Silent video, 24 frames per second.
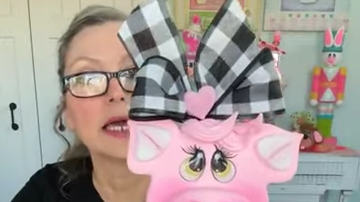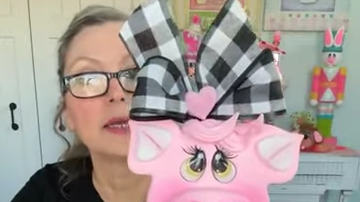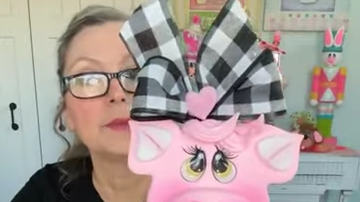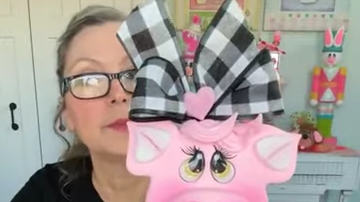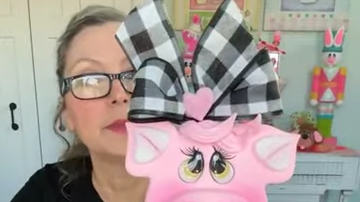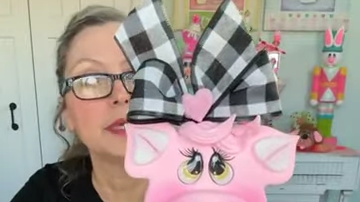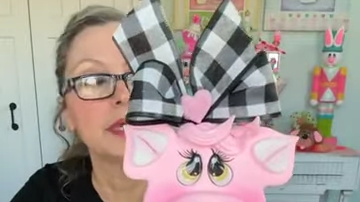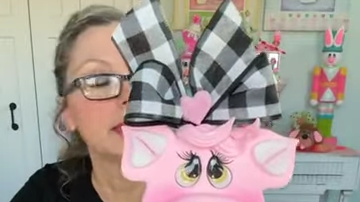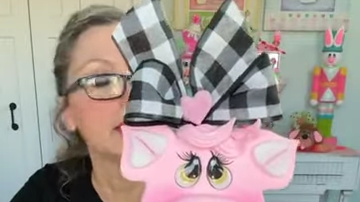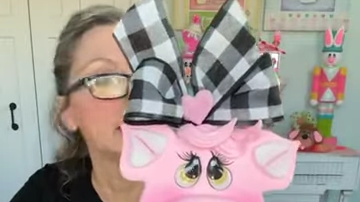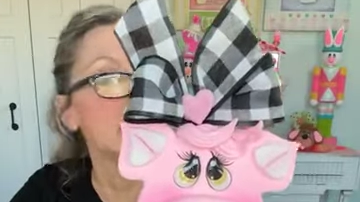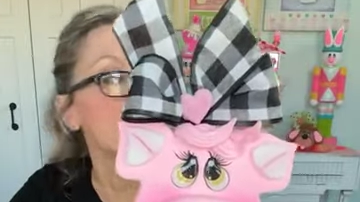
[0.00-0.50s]
I
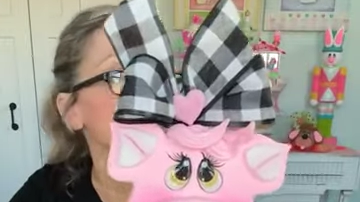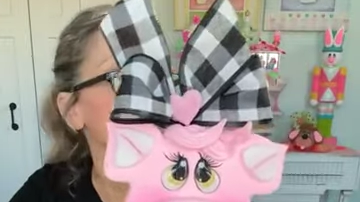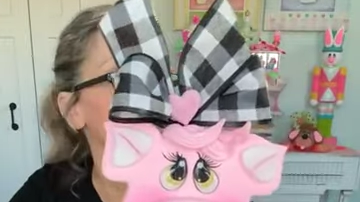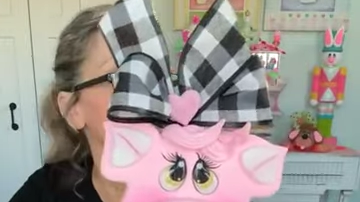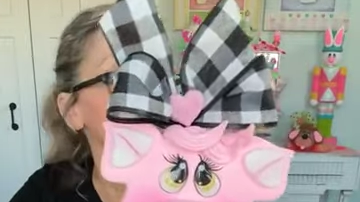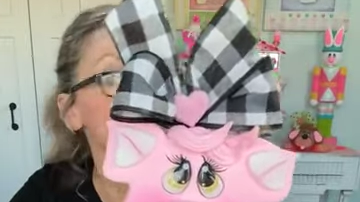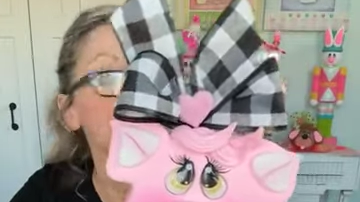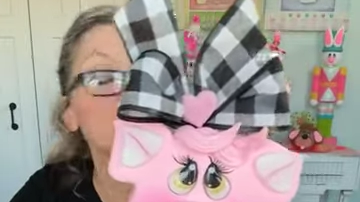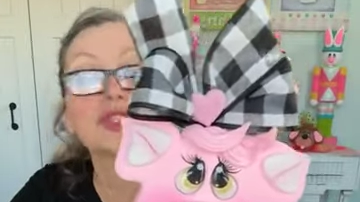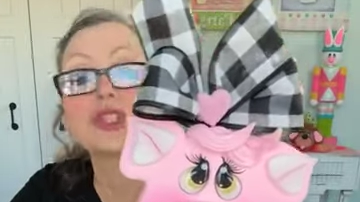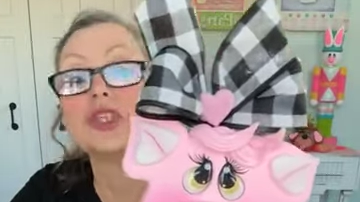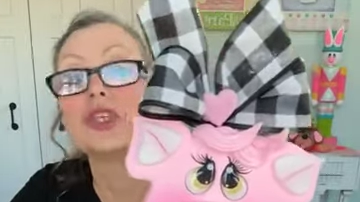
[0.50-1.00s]
made
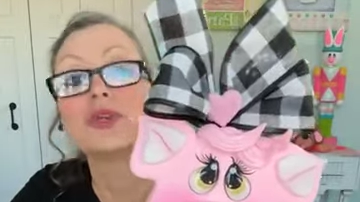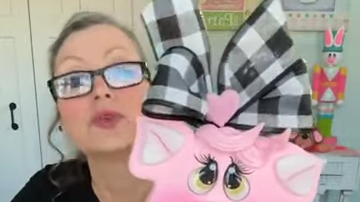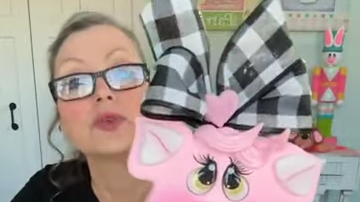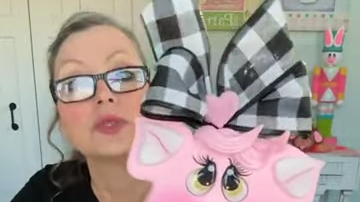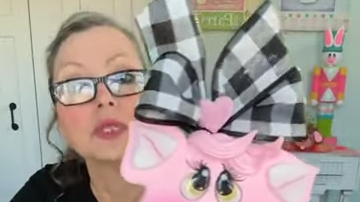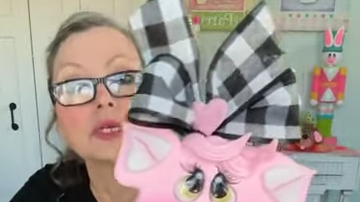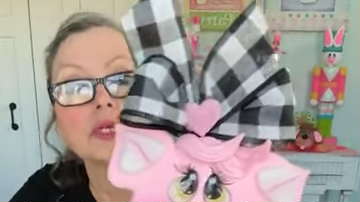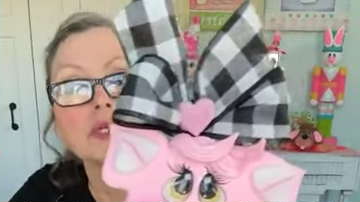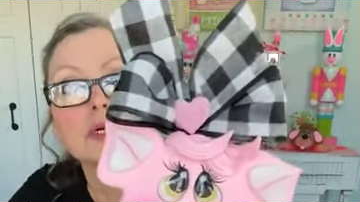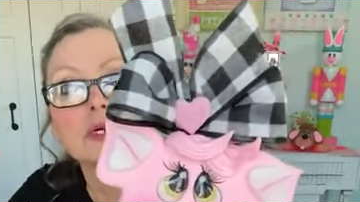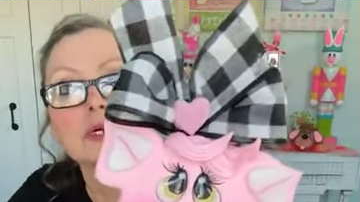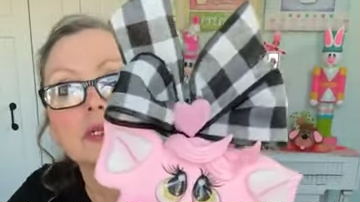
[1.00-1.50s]
this
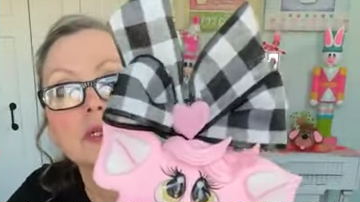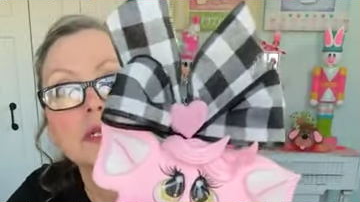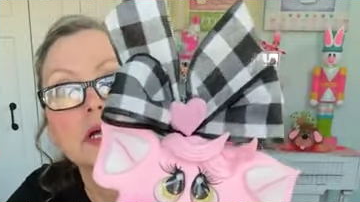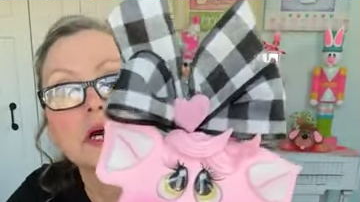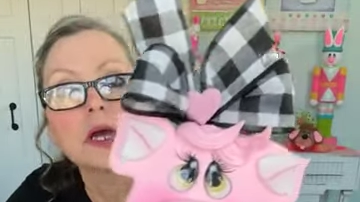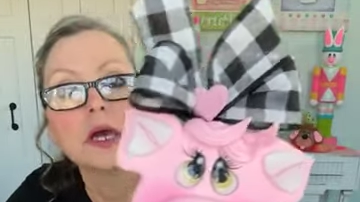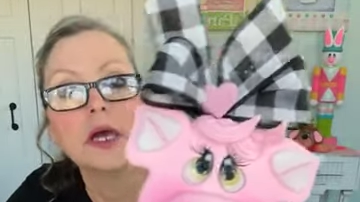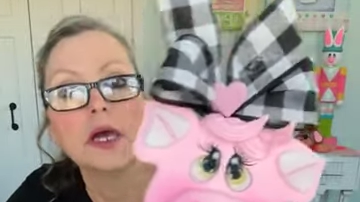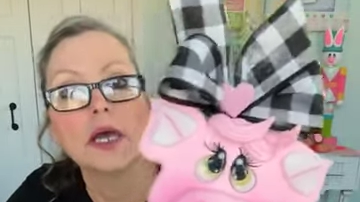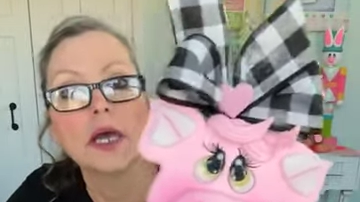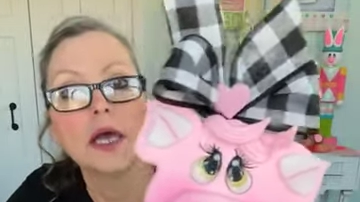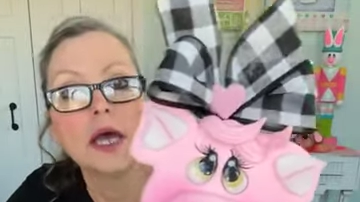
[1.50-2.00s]
cute
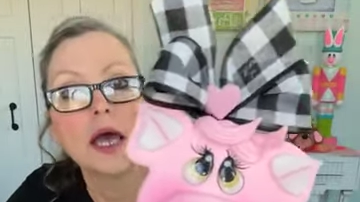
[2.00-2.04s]
little